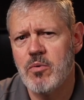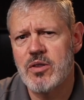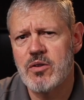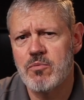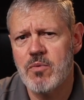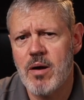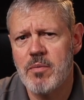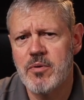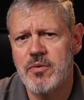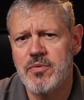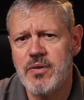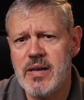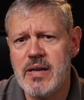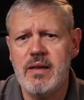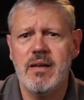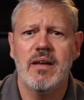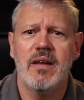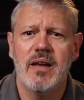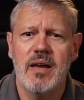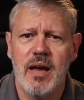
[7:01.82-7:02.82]
with the rubber
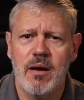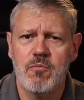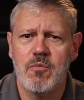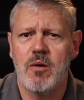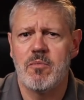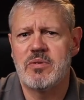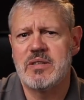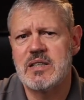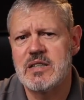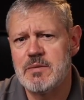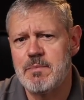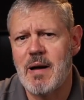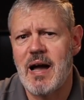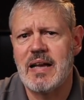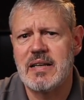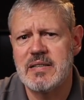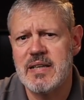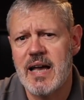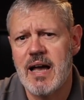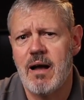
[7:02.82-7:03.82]
feet and one with the
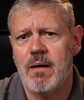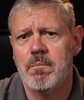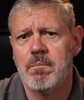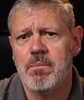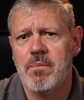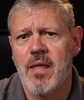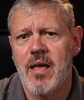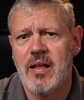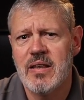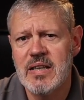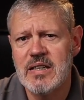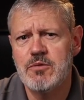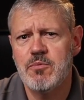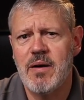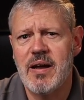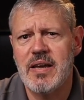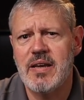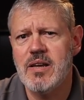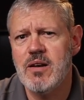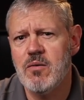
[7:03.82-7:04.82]
spikes out. This
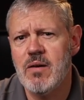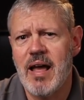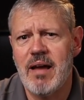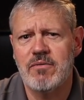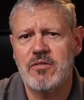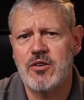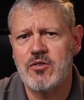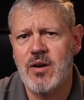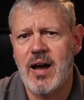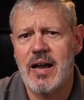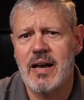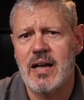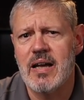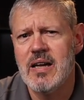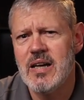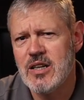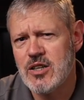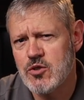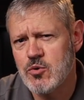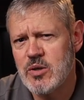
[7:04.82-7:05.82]
way, you don't have to try to
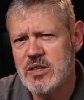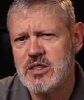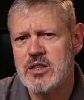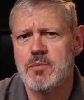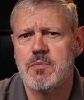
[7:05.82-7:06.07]
twist